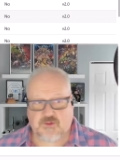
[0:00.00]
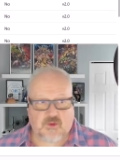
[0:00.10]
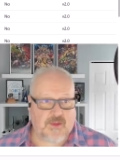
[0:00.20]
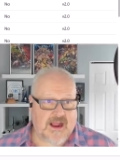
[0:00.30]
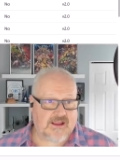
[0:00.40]

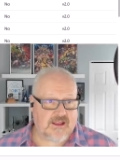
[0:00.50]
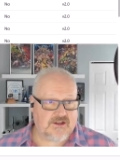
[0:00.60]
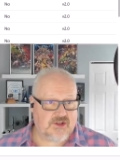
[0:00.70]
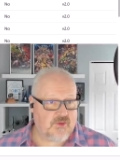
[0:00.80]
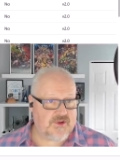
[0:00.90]
back
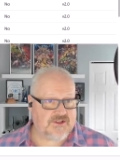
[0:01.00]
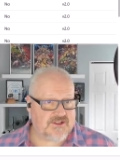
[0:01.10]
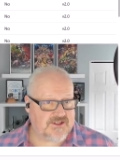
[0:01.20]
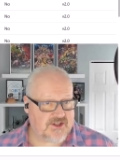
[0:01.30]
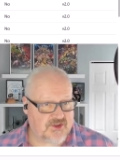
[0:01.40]
into the
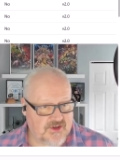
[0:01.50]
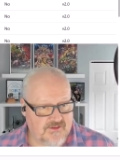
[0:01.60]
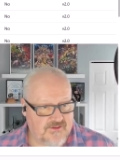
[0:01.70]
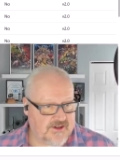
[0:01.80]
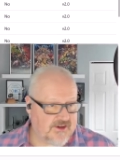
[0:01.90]
Business Central
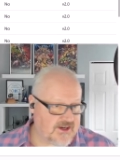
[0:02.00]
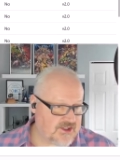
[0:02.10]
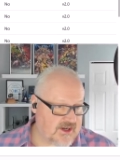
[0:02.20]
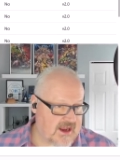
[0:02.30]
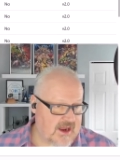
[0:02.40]

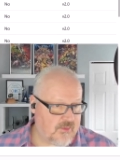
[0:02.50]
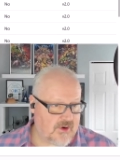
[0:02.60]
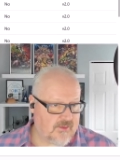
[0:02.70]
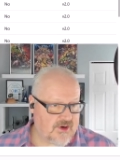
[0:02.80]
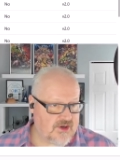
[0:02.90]
configuration app.
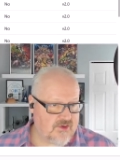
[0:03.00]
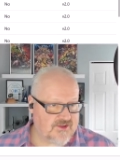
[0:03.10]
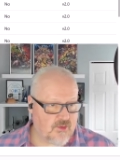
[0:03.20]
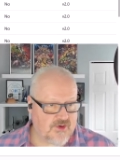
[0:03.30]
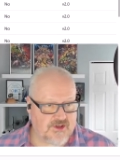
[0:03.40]
What I'm going to do
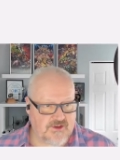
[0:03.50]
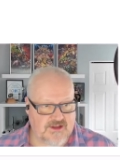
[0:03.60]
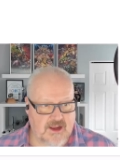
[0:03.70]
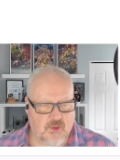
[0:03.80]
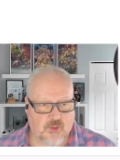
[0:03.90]
is go into the
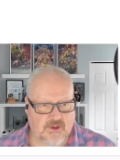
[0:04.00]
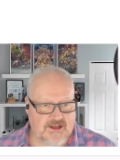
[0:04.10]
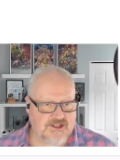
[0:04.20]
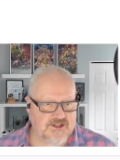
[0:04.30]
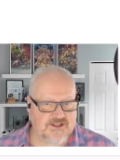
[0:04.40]
table
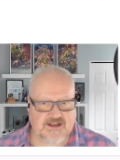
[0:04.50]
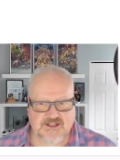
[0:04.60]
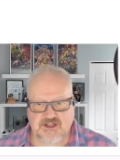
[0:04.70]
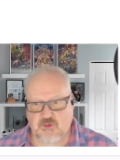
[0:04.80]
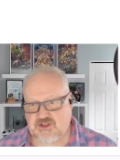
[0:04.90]
relations
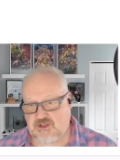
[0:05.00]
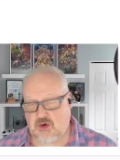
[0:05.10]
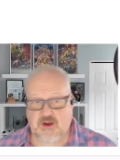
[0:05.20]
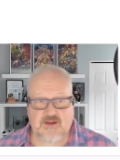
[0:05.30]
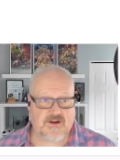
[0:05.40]
section. We
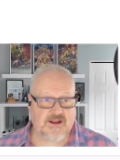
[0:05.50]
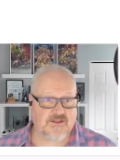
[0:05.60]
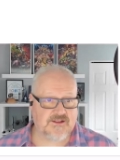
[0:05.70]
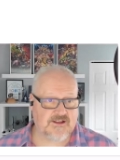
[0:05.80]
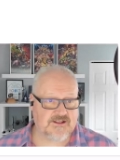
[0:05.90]
don't have
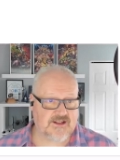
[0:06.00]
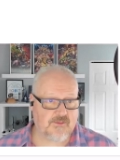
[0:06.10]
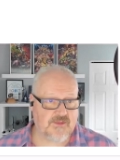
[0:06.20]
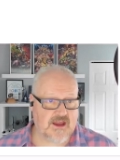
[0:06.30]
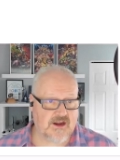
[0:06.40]
anything set
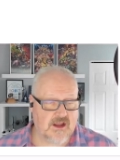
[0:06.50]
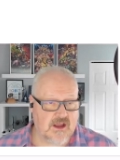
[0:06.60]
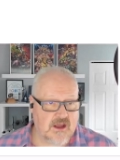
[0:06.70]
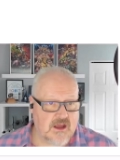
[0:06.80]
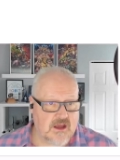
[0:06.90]
up yet.
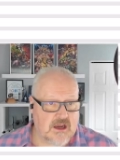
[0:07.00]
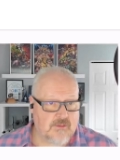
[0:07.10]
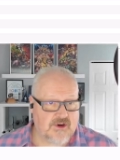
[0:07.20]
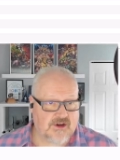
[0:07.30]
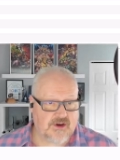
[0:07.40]

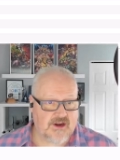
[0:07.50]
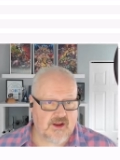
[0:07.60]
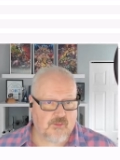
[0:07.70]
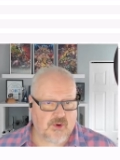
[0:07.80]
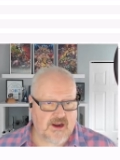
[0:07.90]
I'm going to create
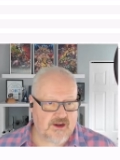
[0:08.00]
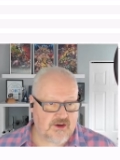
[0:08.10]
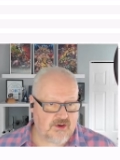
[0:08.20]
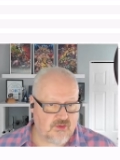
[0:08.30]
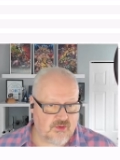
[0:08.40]
a brand
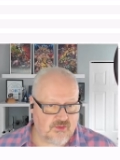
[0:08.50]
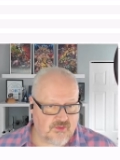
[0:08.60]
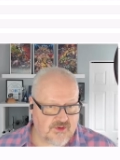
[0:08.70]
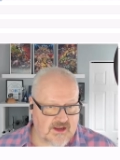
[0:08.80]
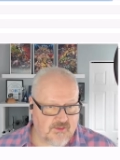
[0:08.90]
new
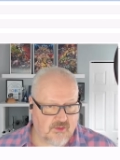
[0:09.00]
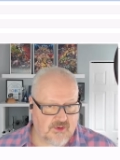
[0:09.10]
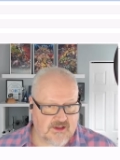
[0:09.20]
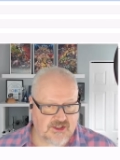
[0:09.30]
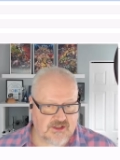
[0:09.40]
table
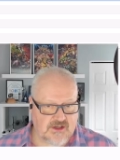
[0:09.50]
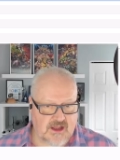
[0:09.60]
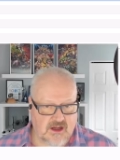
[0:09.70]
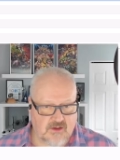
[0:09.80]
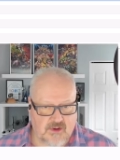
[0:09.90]
relation.
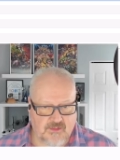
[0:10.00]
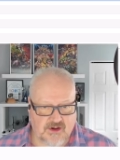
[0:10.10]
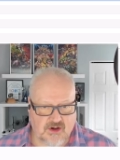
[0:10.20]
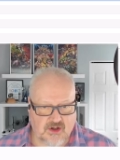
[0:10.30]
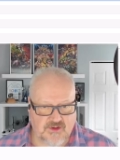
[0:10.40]
I'm going
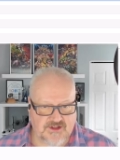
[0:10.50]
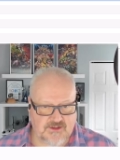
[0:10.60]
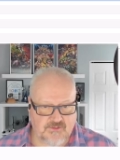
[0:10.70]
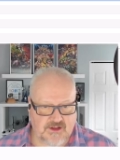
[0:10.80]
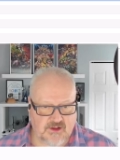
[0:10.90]
to call this
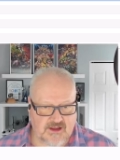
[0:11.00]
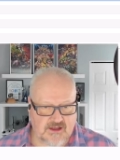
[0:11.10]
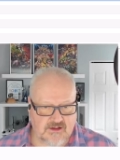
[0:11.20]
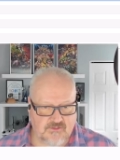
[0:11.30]
something like